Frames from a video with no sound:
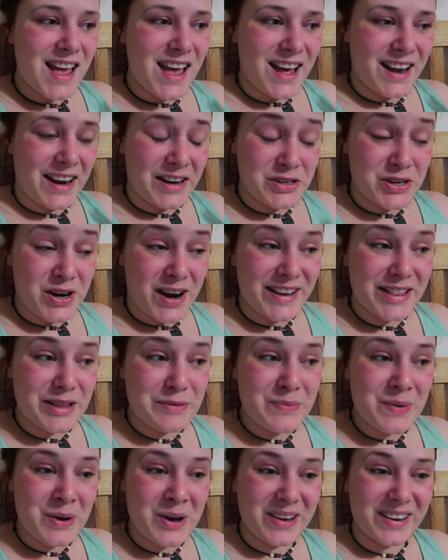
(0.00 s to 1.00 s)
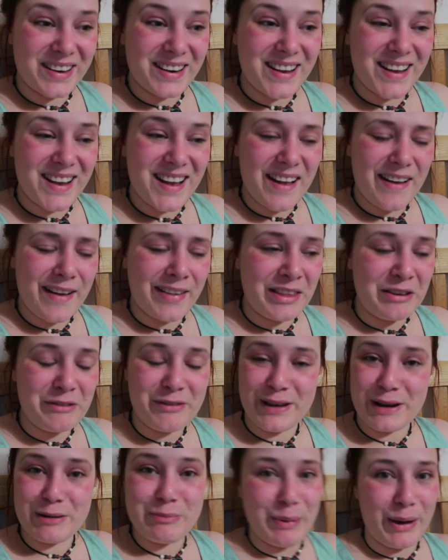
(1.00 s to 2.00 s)
And I tried them on and they
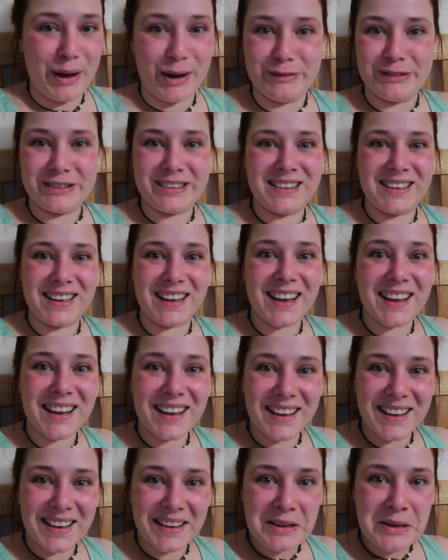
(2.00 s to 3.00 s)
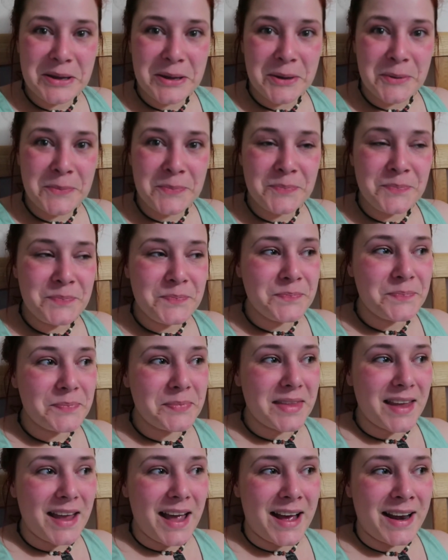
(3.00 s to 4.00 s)
fit perfectly.
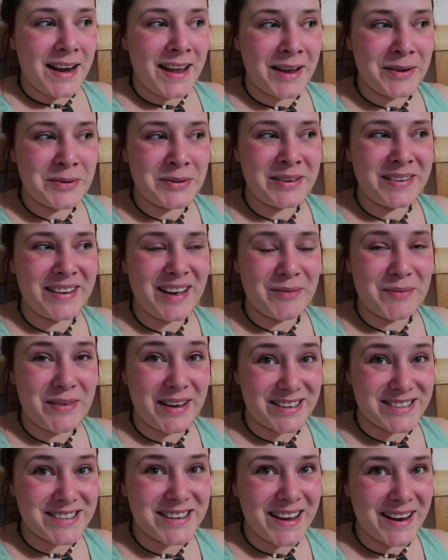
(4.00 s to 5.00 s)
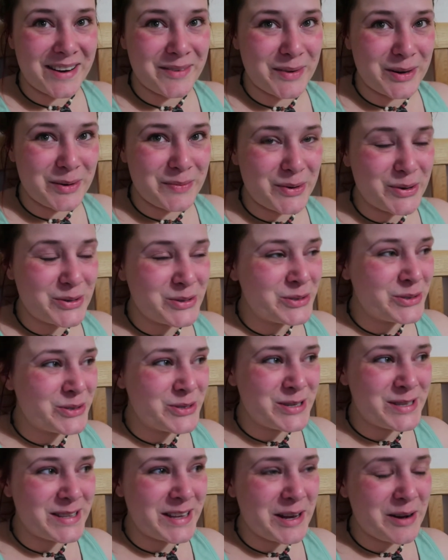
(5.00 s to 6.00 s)
And I'm actually getting a bit emotional
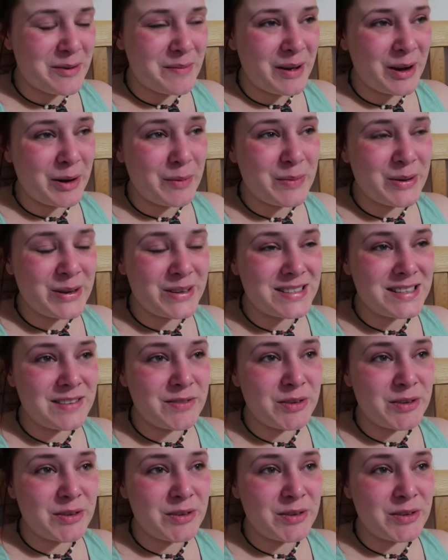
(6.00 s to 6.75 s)
just thinking about it, because